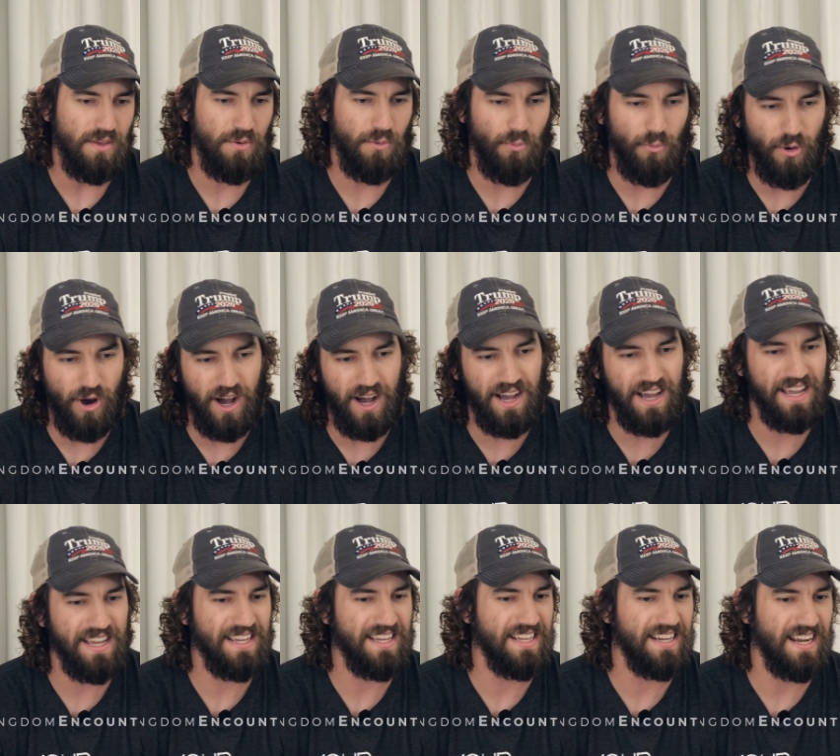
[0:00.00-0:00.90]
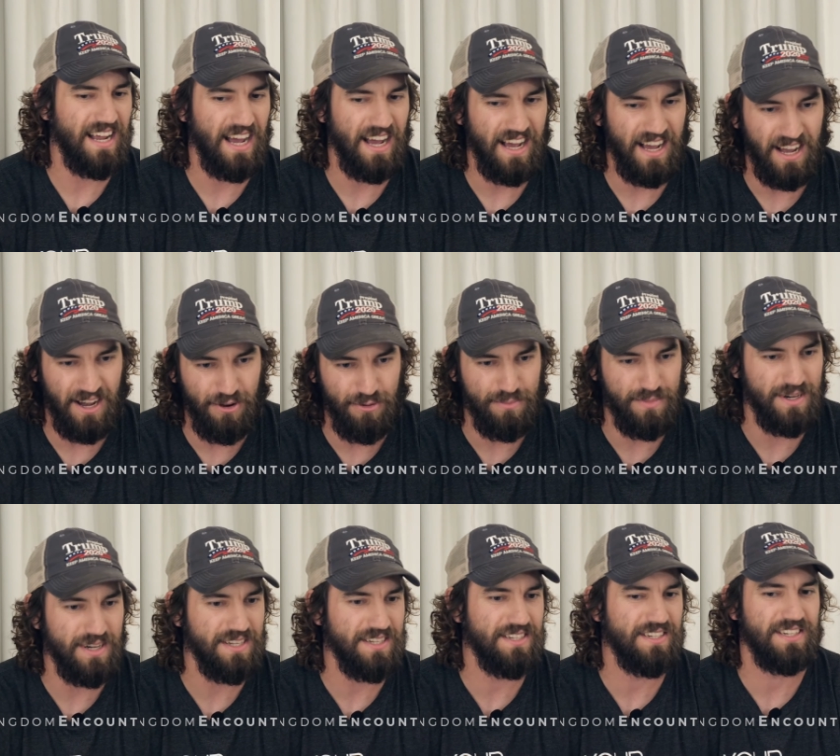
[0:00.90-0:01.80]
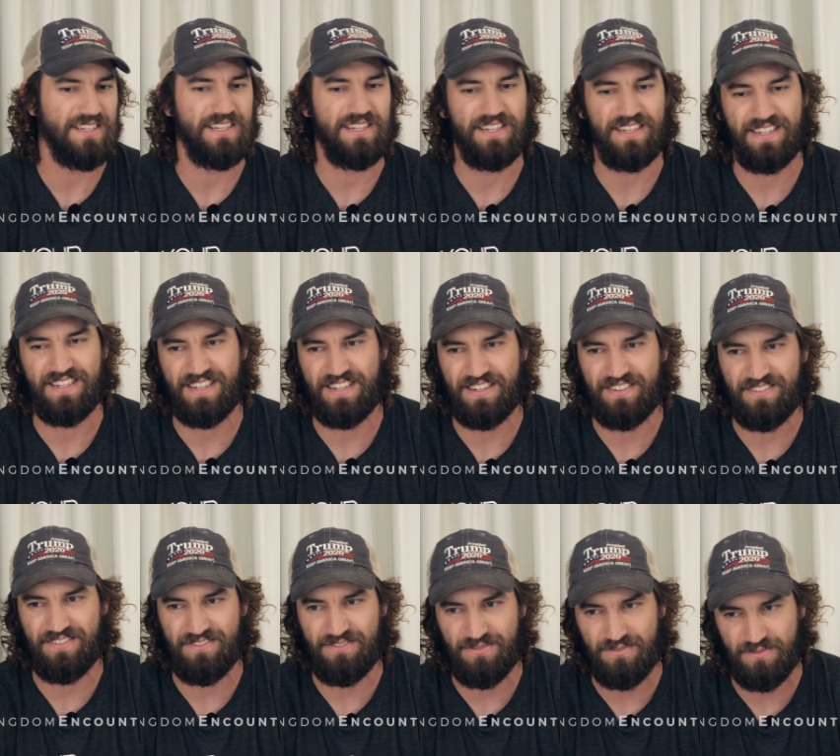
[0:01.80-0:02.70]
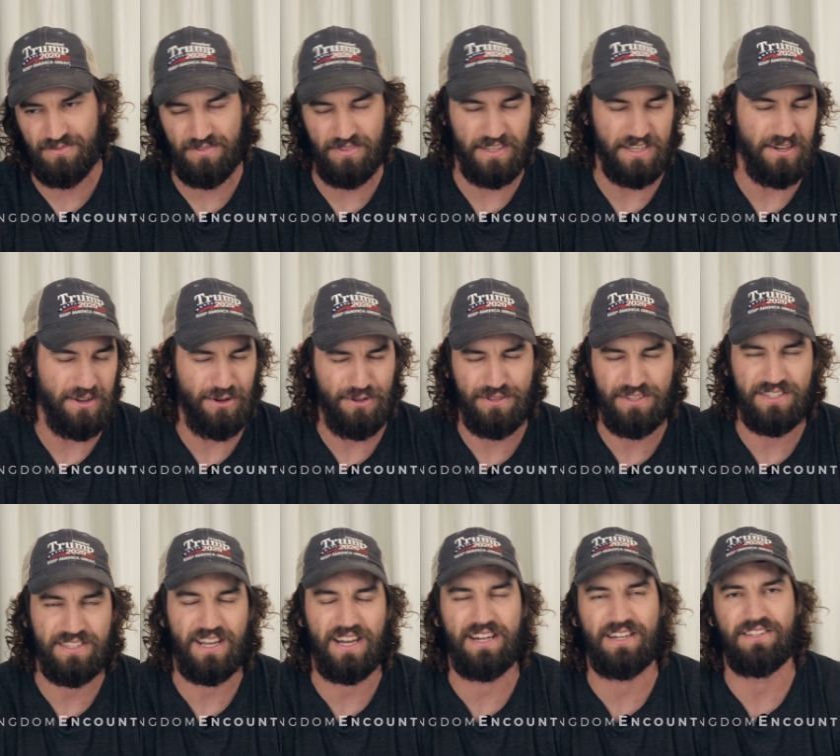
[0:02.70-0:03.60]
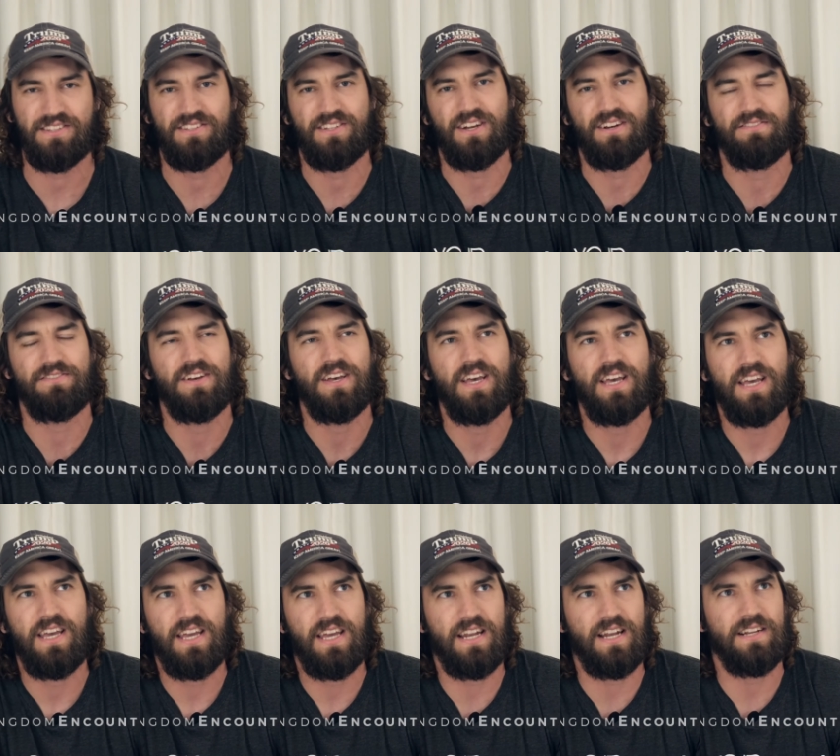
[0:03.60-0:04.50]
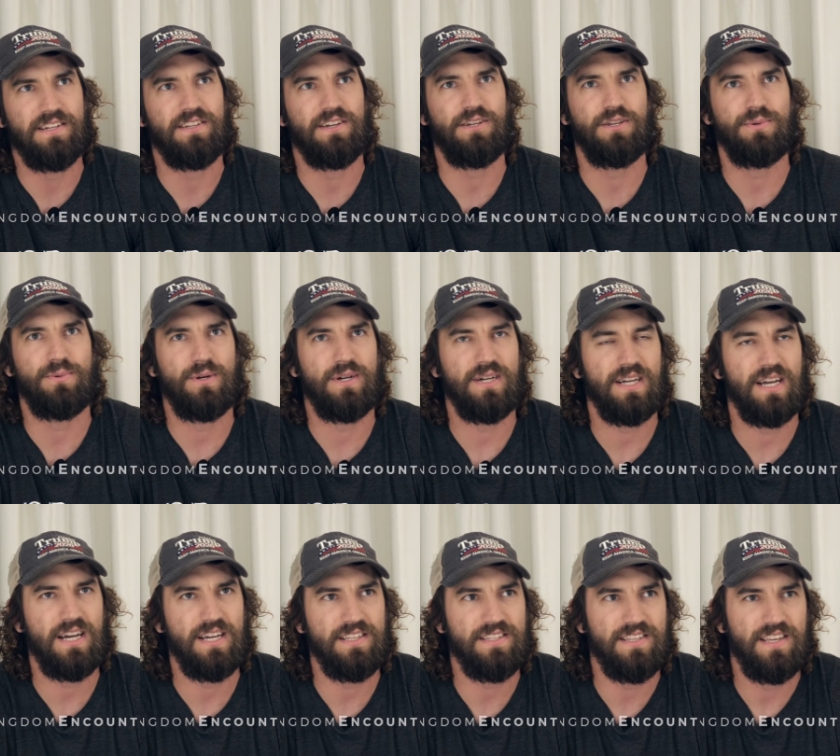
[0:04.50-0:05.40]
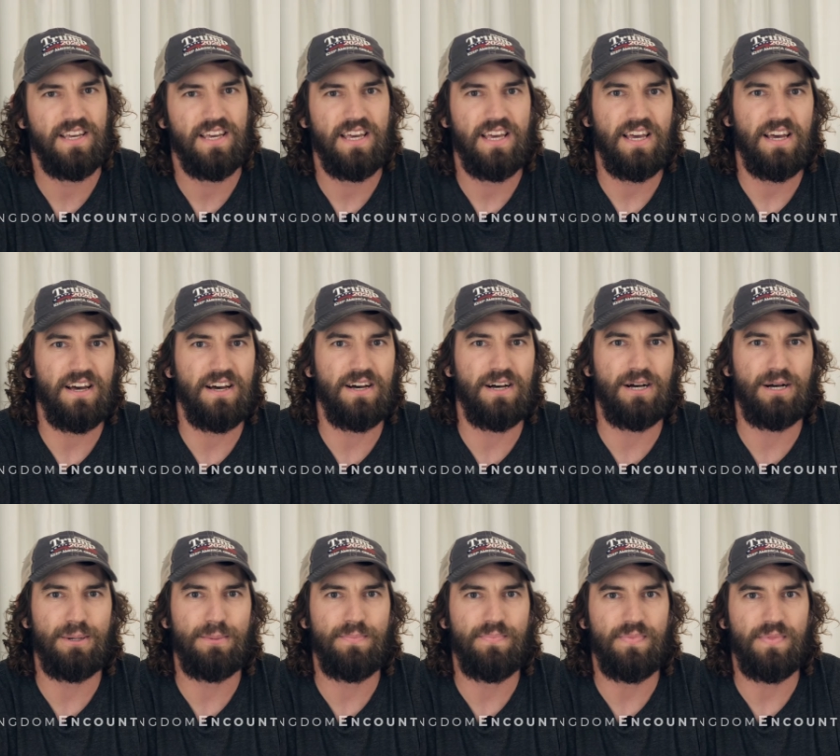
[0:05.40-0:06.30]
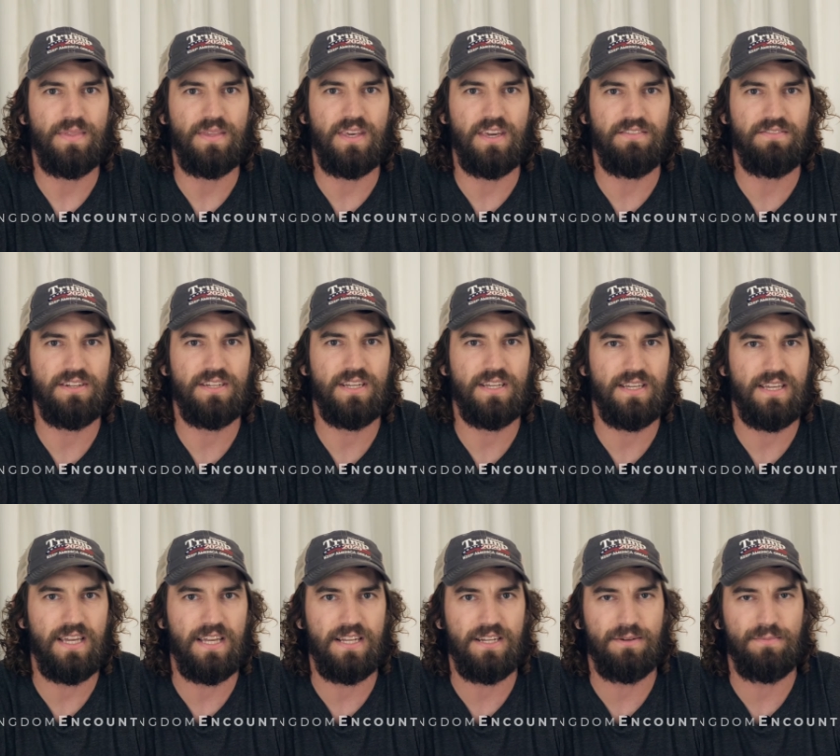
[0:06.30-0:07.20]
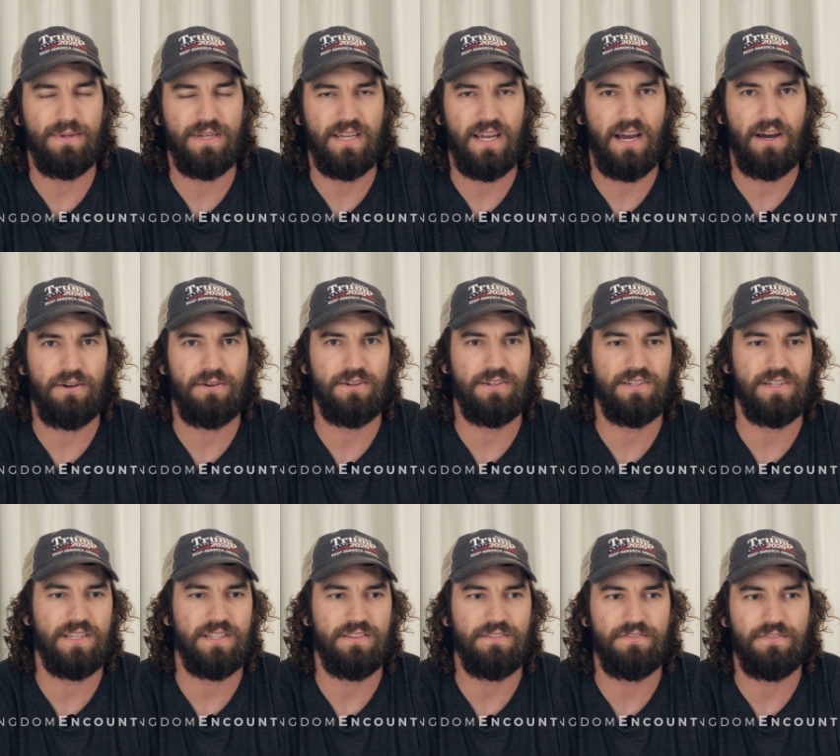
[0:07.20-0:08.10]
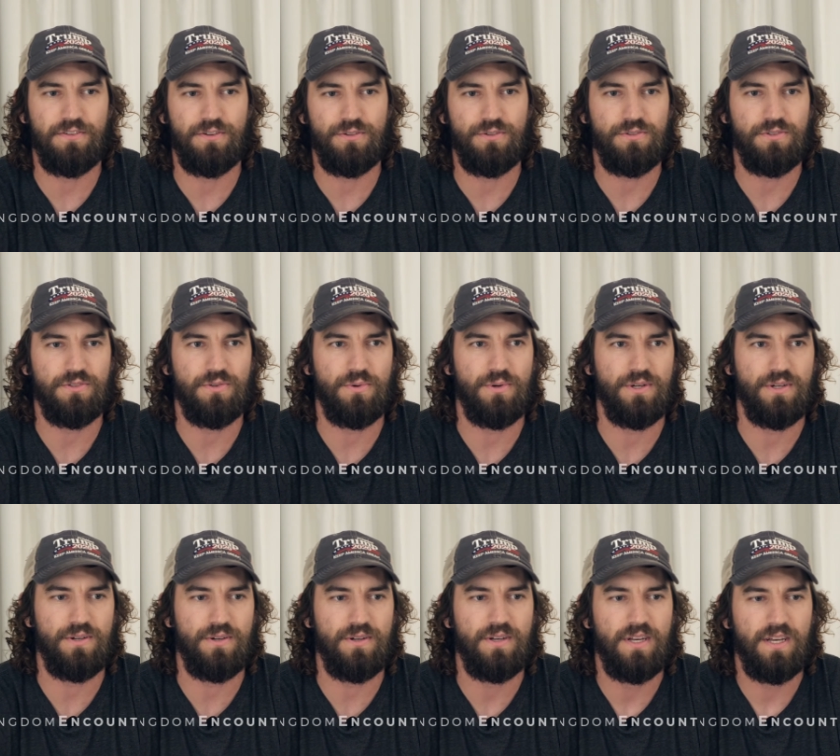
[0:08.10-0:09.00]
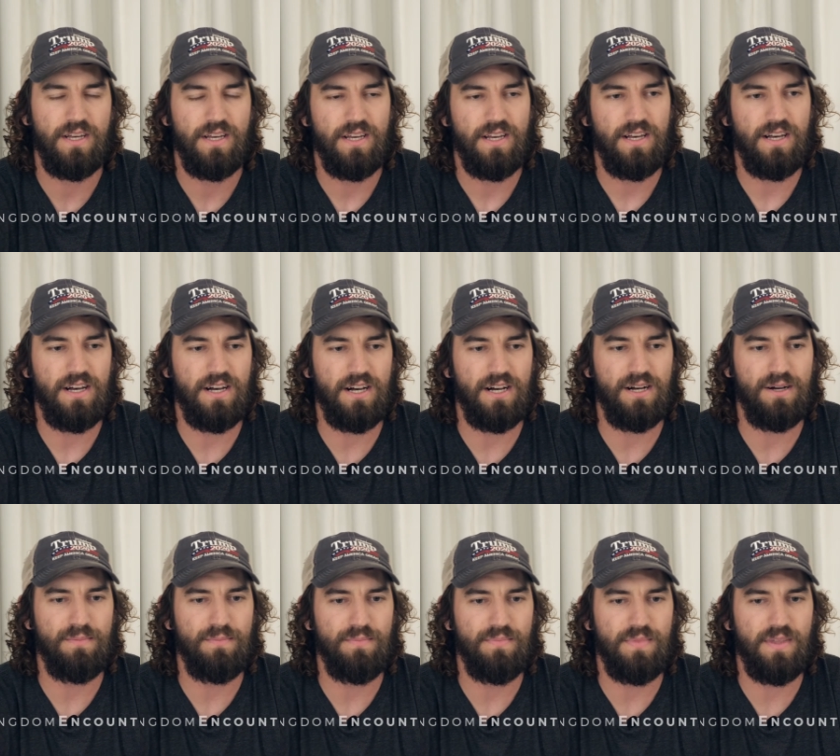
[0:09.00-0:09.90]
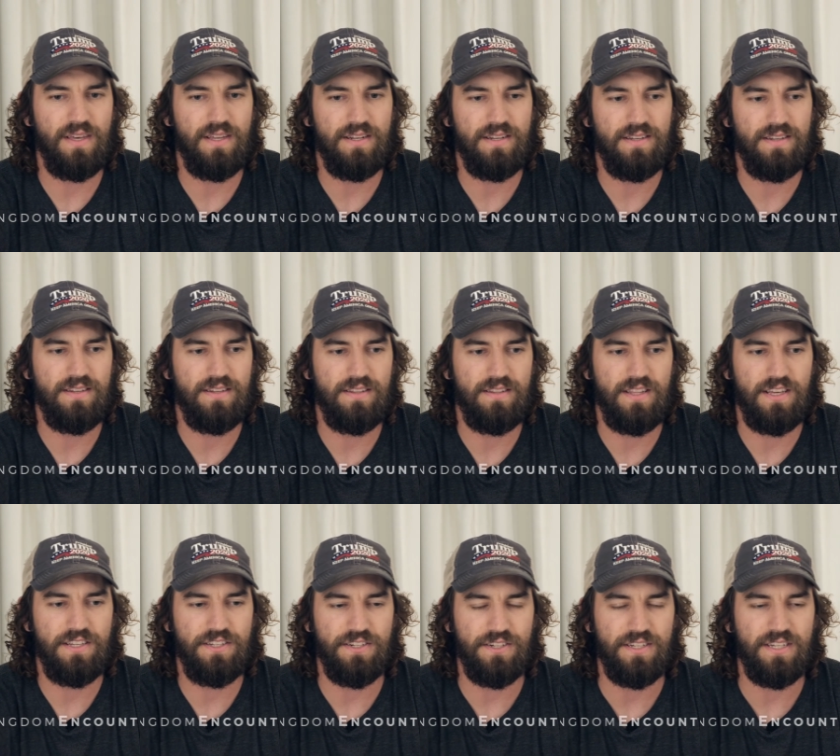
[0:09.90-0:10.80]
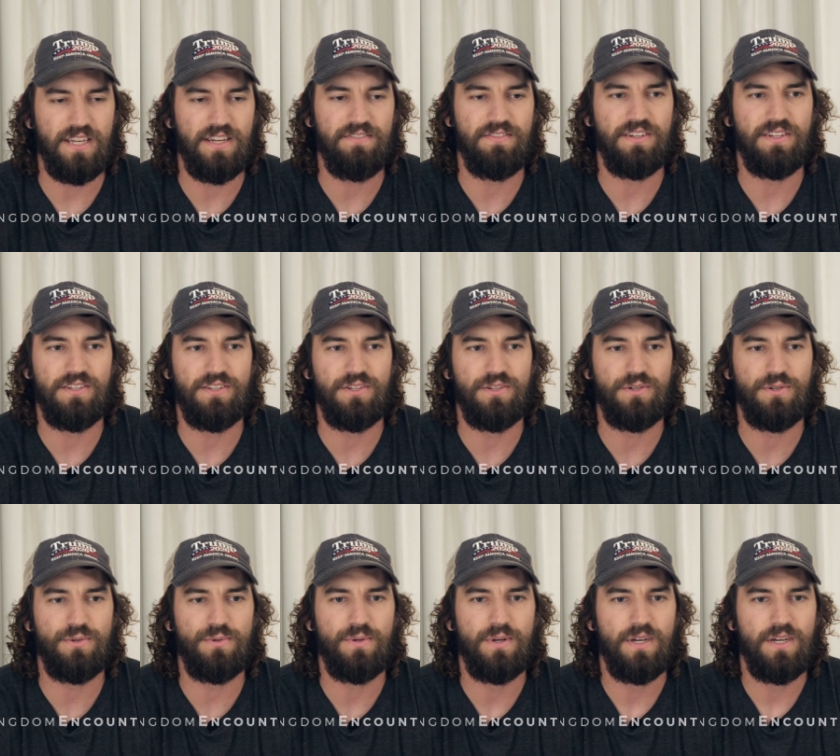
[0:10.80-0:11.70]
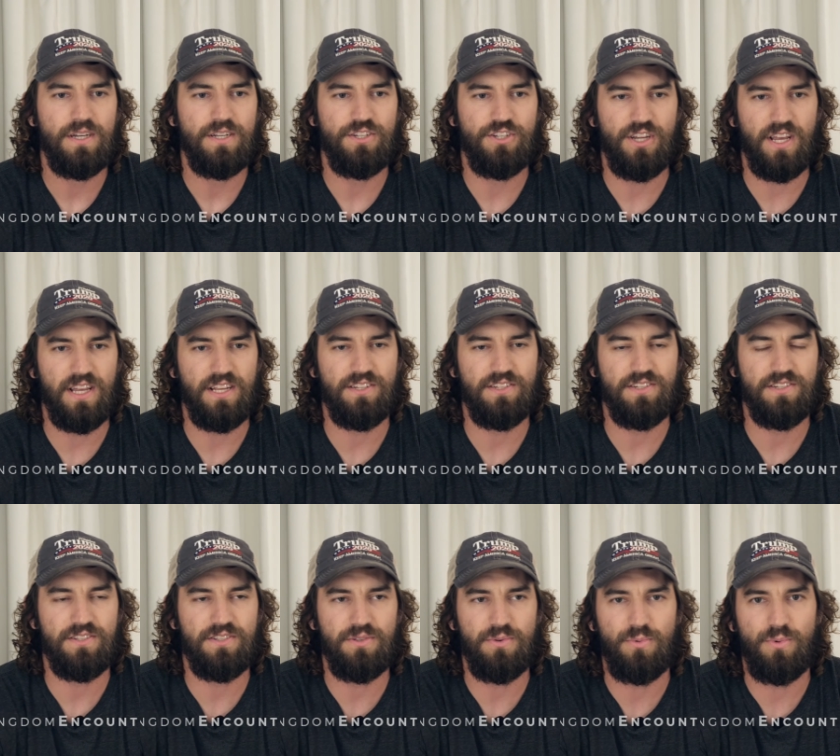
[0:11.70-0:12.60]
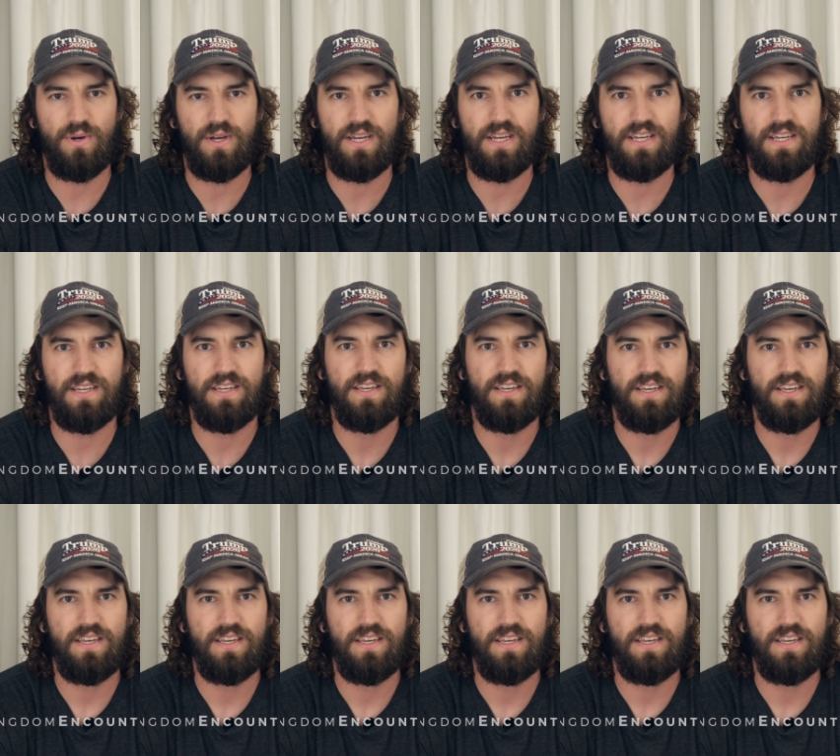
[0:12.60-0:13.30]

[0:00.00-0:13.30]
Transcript: why and how much and all this kind of stuff. And I tell you what, guys, giving to Kingdom Encounters and the fertile soil that you're giving to changes the way